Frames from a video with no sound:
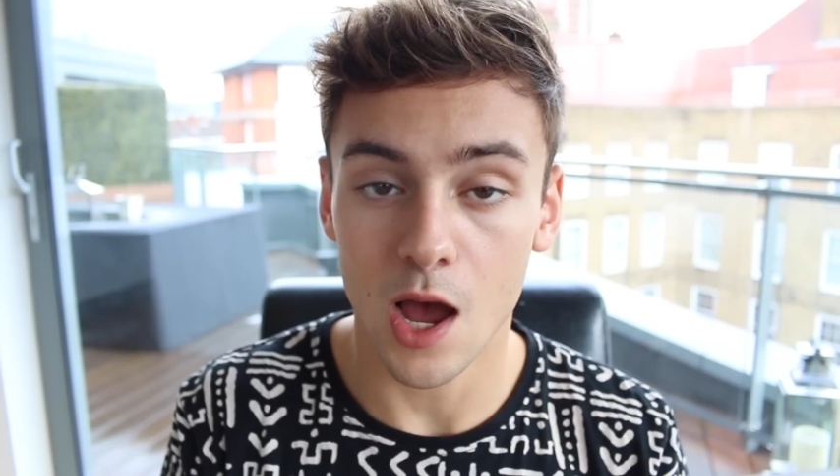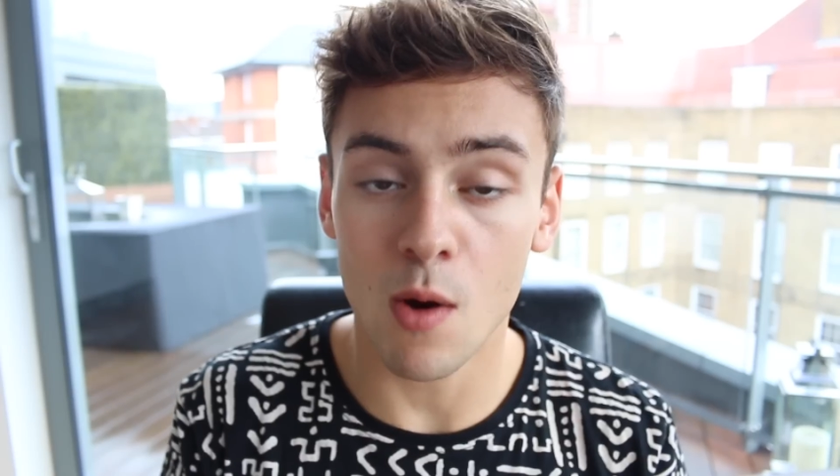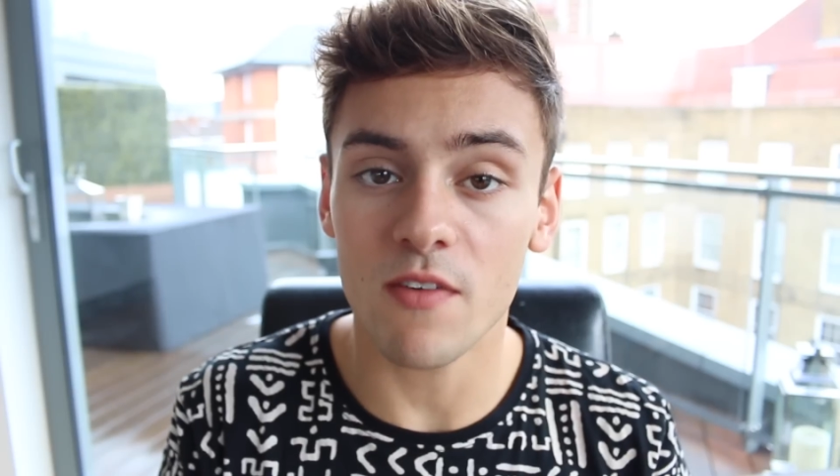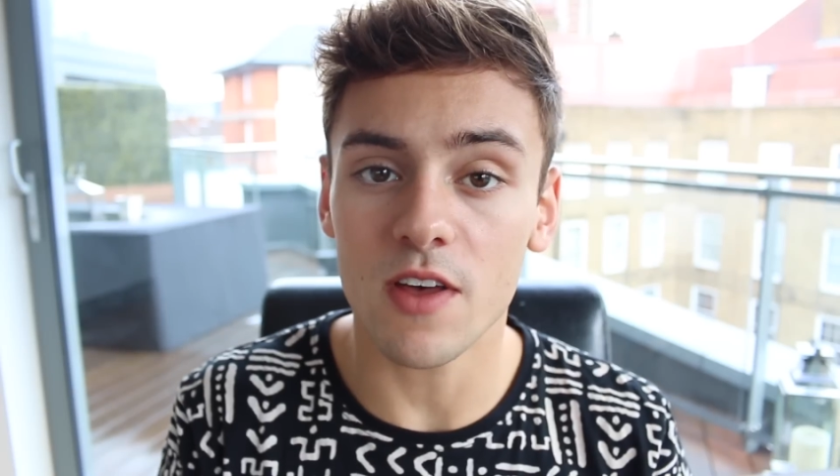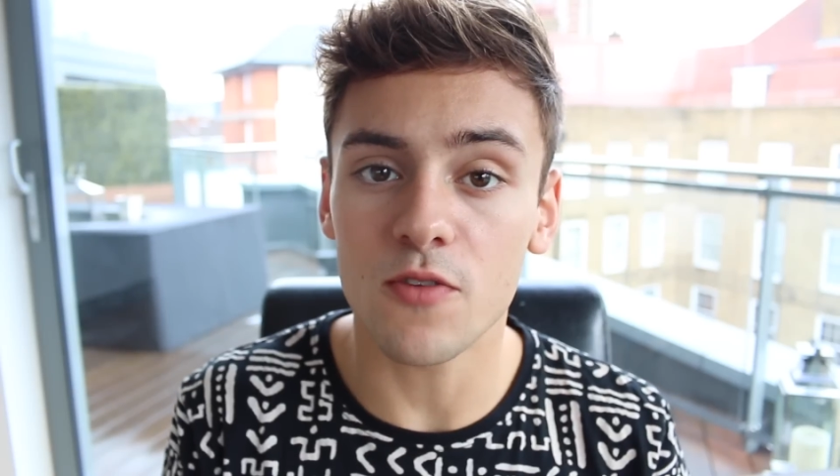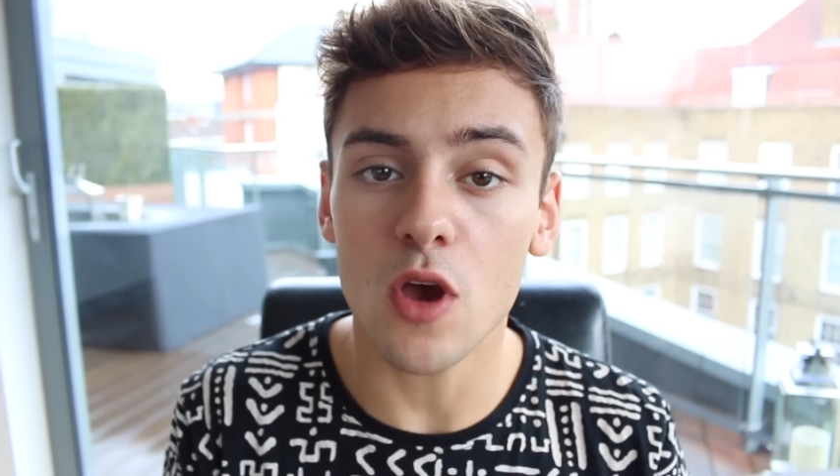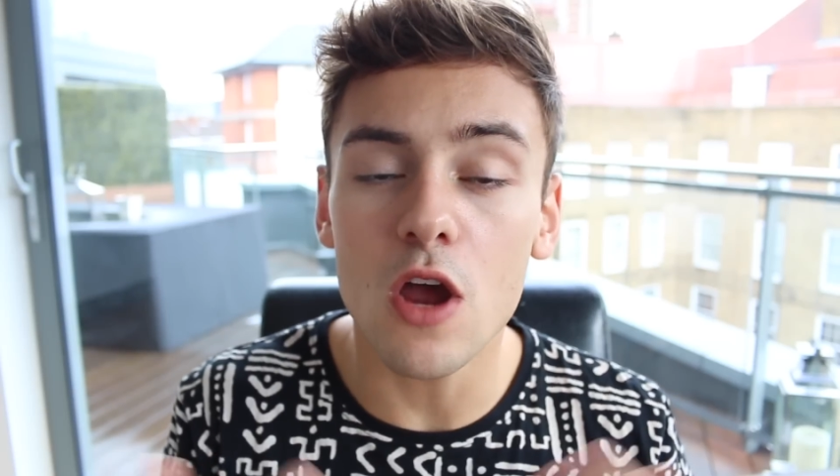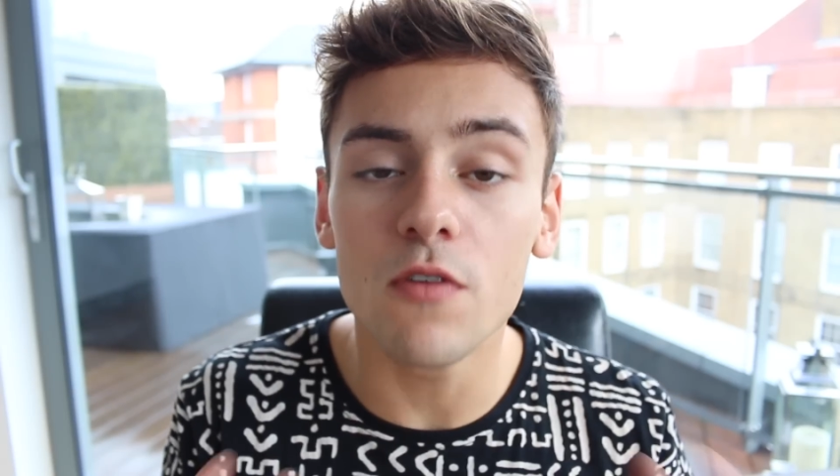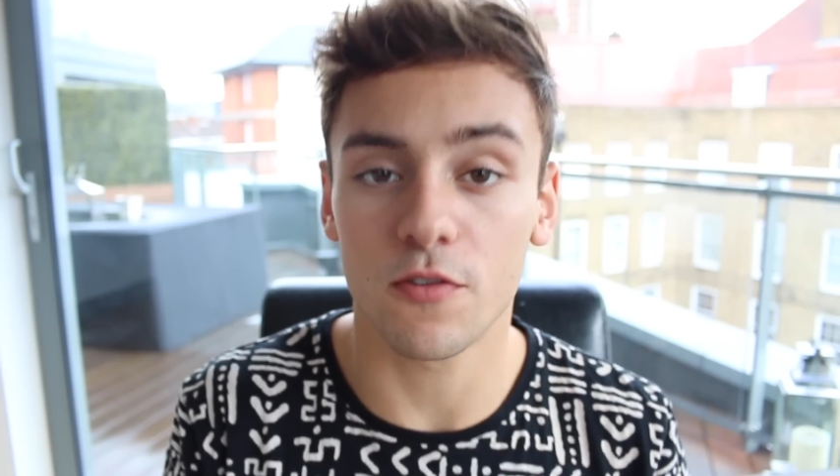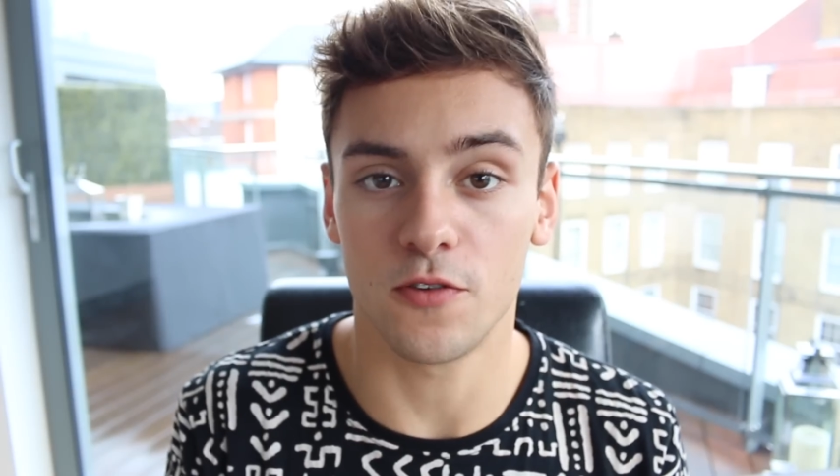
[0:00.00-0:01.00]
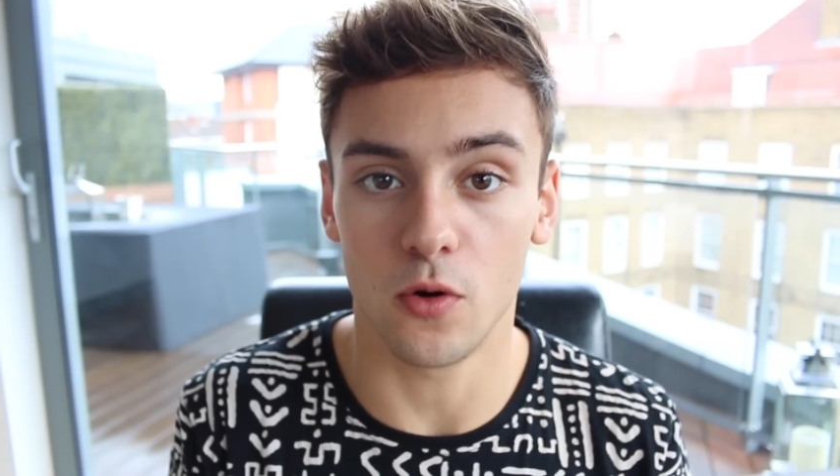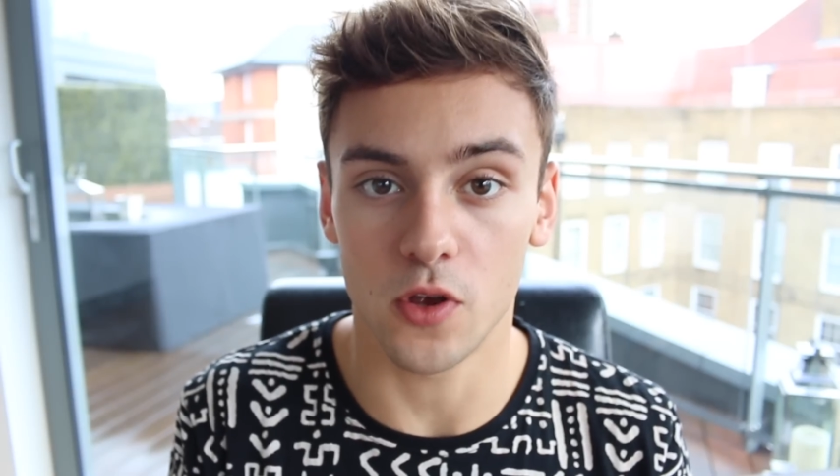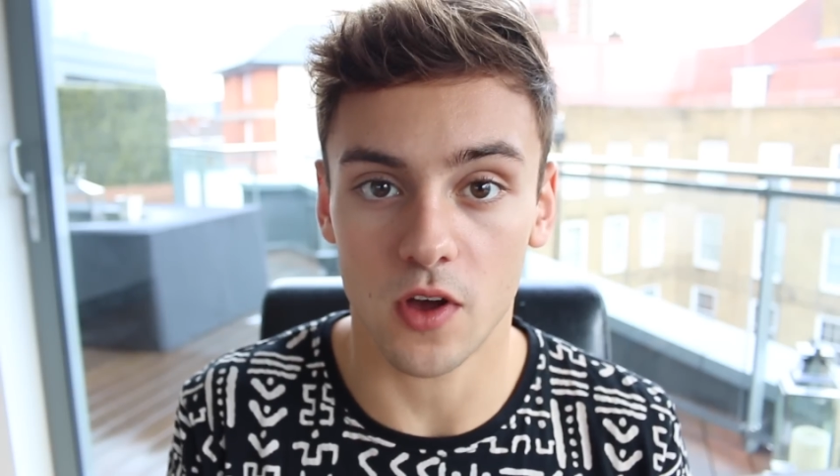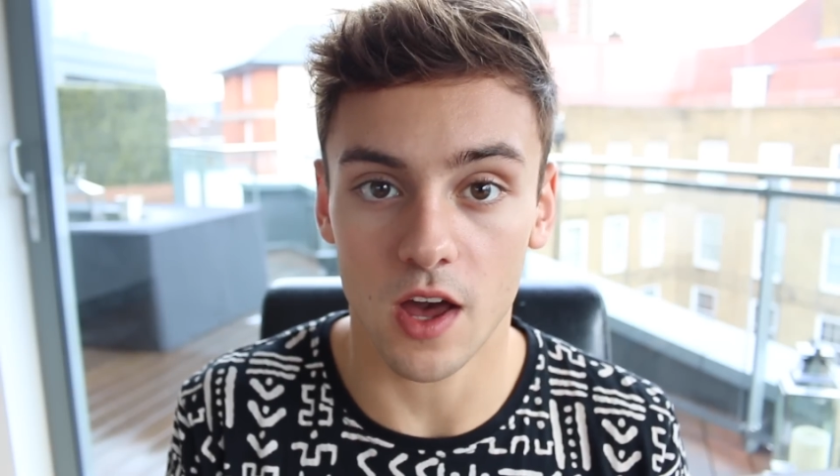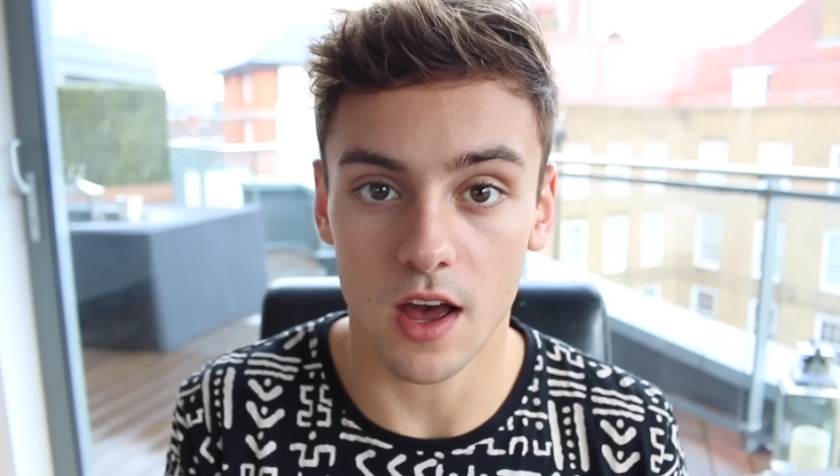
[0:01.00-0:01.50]
However, if you
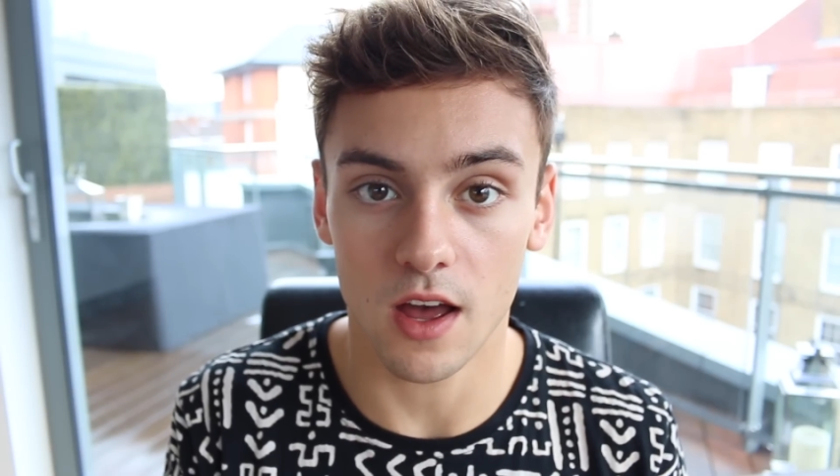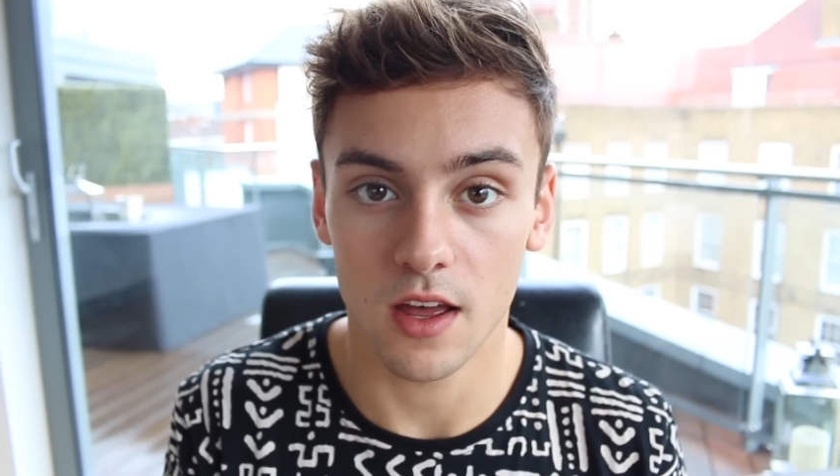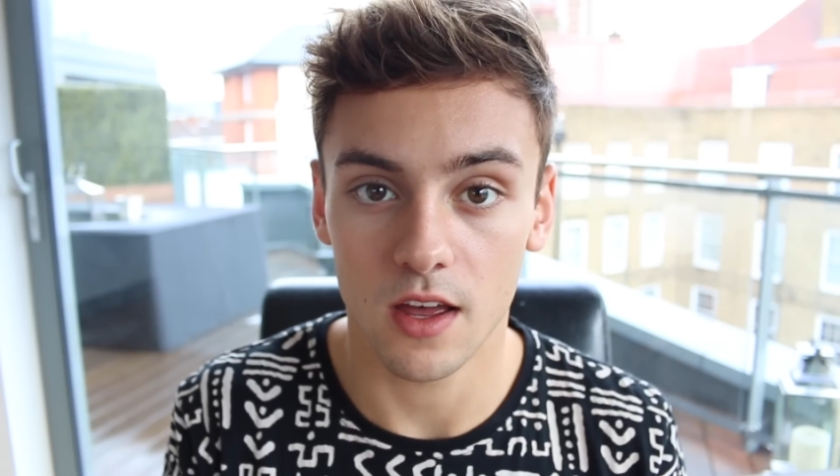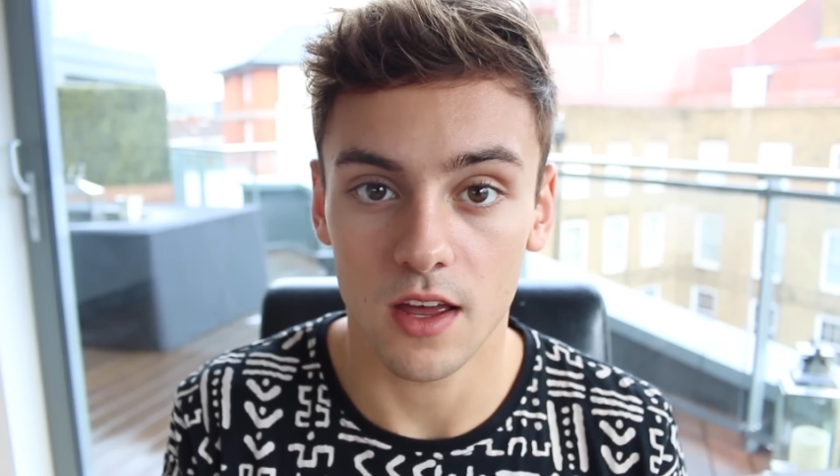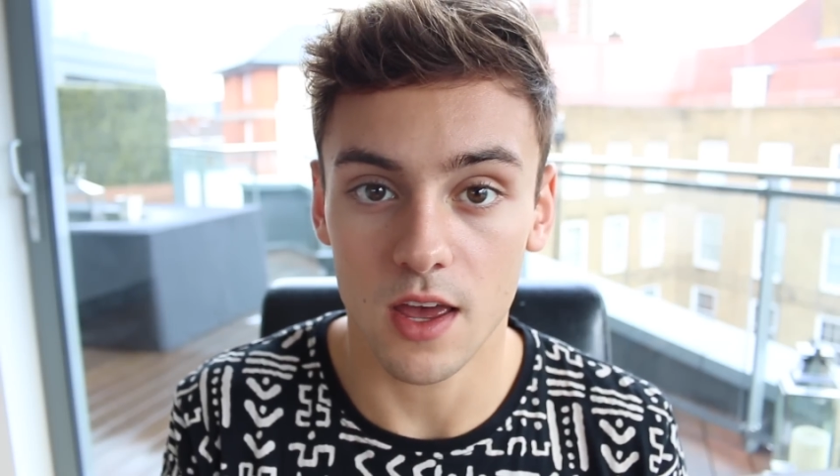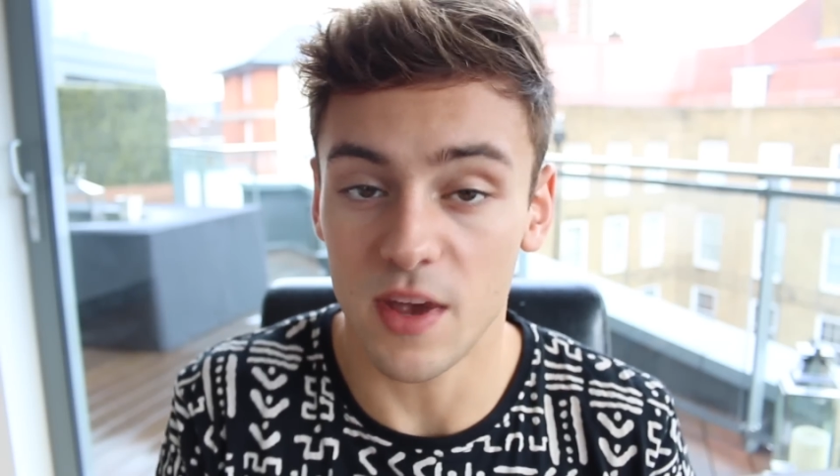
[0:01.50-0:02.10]
overfuel your car,